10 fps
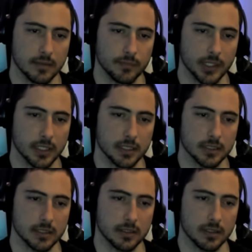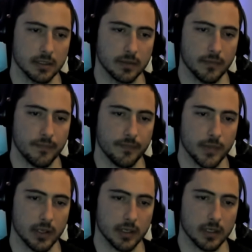Because
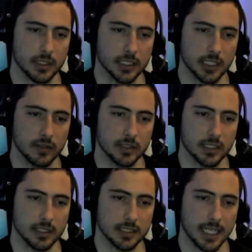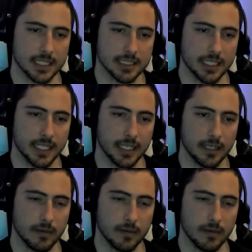he goes and attacks the king.